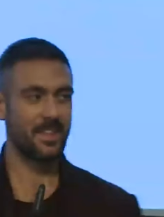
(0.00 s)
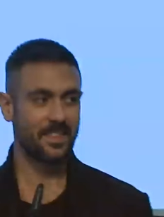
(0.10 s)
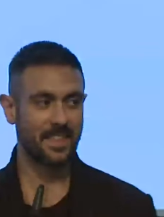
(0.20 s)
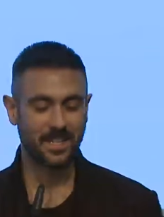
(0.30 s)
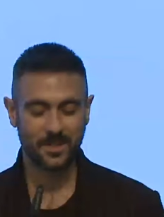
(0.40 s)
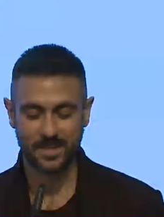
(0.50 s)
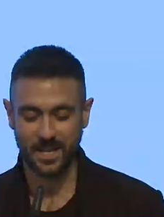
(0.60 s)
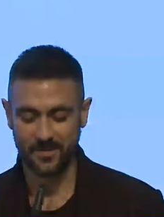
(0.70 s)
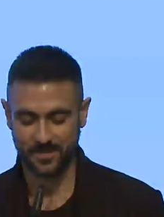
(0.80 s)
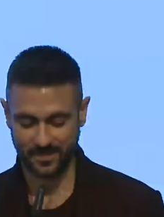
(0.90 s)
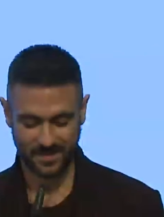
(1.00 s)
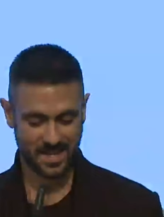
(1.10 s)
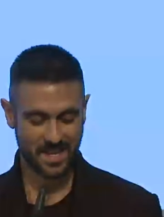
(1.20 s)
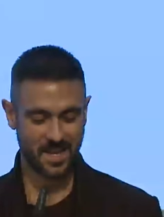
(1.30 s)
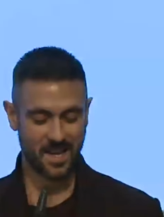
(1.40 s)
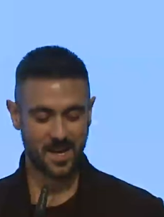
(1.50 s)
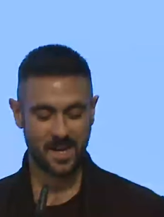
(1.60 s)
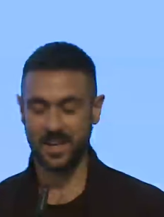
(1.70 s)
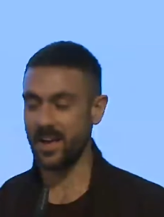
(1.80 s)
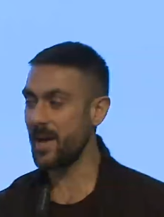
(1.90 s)
Thank you, Zev.
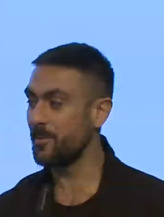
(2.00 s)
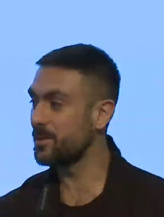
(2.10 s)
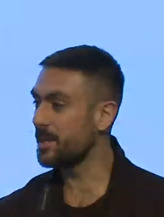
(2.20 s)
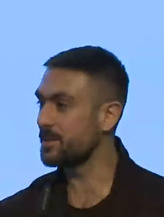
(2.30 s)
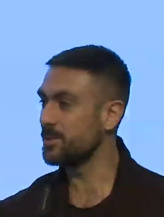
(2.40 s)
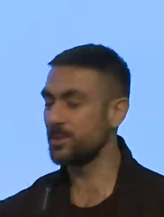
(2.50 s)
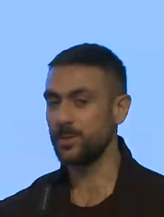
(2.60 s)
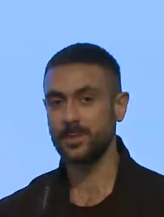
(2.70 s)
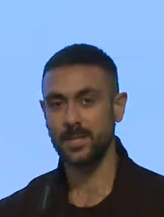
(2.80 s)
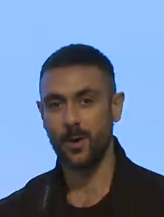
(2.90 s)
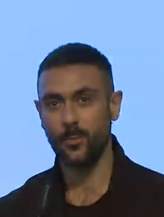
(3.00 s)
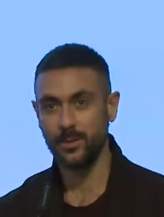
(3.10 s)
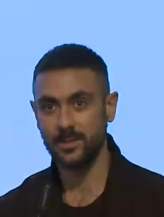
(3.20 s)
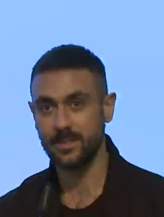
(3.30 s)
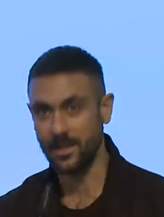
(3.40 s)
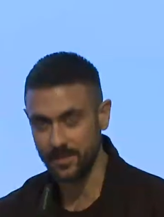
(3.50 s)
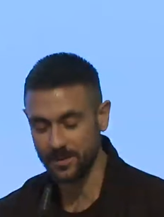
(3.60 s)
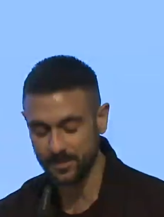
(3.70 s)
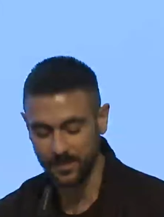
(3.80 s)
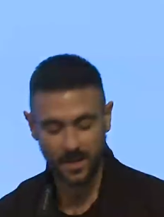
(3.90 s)
I would like to introduce now Will
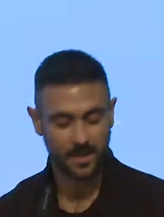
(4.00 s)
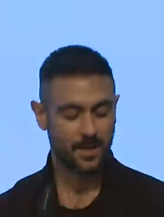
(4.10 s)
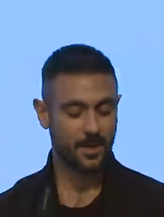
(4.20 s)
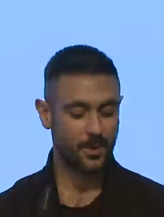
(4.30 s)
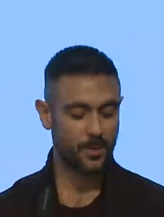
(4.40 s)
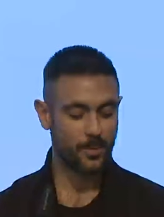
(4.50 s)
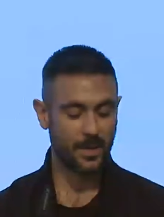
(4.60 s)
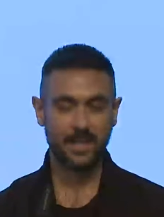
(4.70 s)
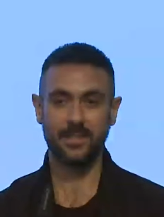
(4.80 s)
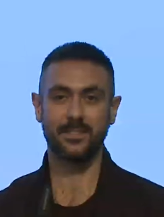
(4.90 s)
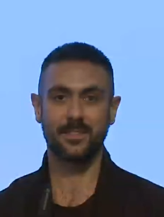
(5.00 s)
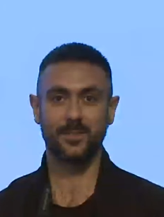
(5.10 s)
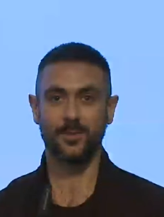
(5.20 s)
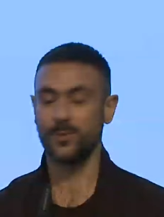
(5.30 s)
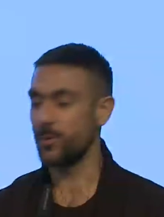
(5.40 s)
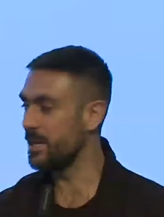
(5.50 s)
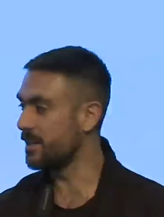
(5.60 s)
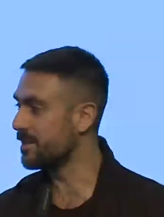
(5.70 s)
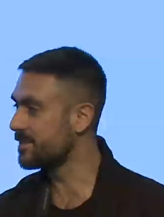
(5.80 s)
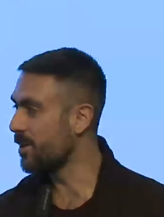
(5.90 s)
Steffen, who is joining
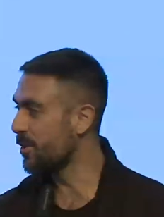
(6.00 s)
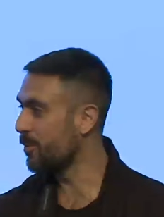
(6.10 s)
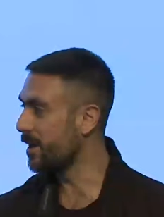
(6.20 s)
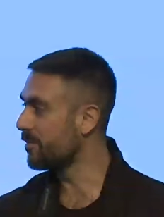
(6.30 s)
us all the way